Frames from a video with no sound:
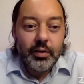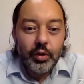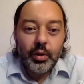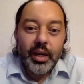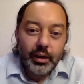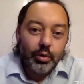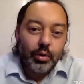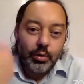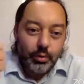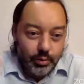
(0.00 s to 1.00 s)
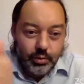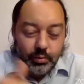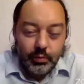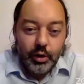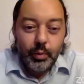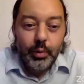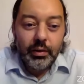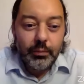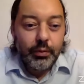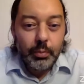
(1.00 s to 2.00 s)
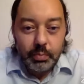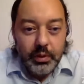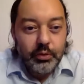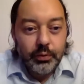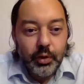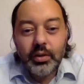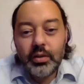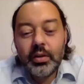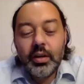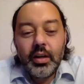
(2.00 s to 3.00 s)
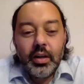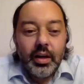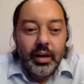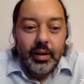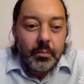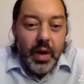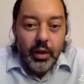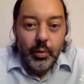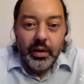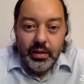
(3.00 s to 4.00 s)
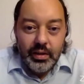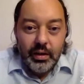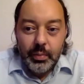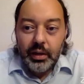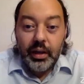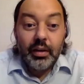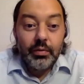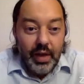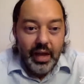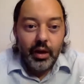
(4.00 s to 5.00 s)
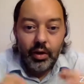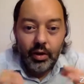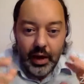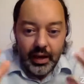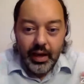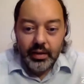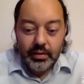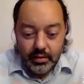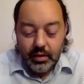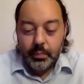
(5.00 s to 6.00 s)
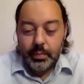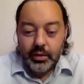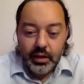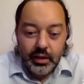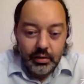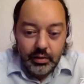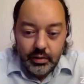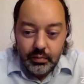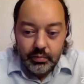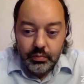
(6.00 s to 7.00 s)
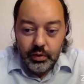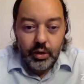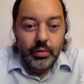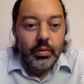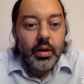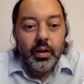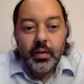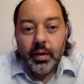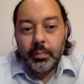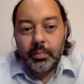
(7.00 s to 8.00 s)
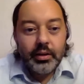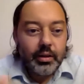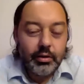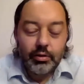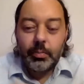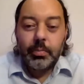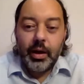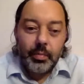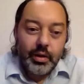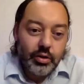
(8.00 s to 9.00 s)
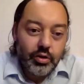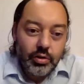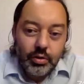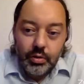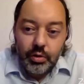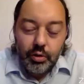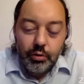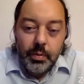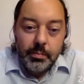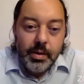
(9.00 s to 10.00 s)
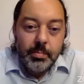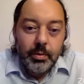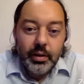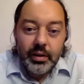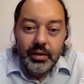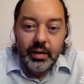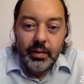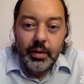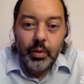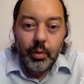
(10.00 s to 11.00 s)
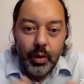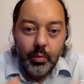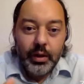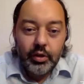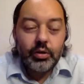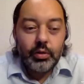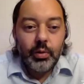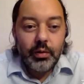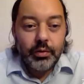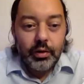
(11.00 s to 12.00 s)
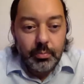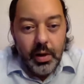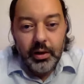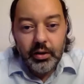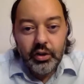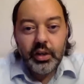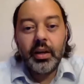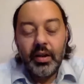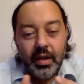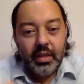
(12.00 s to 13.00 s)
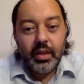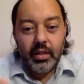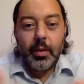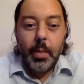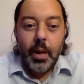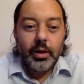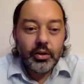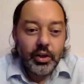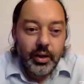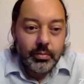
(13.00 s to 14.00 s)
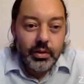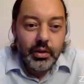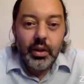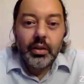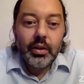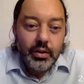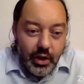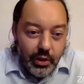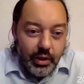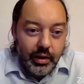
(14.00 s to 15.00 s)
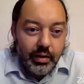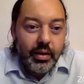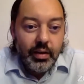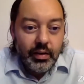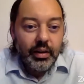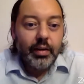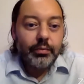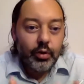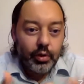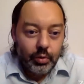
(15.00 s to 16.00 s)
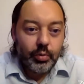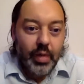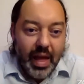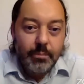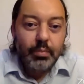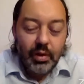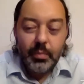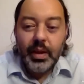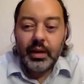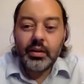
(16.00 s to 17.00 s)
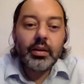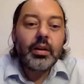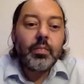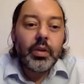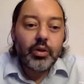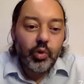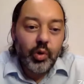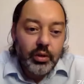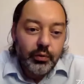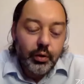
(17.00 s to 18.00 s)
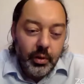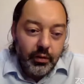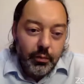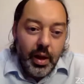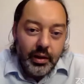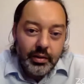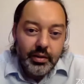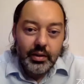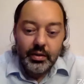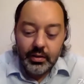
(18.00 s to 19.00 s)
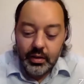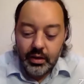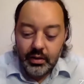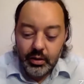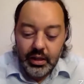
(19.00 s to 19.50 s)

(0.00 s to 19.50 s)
to get to those, well-informed pitchforks. Otherwise, it's going to be a lot of anger against a particular, a president or prime minister or a group of people. And it's going to be, well, we want you to offer an apology. And then the apology comes, and then there's nothing left to implement the transformative policies that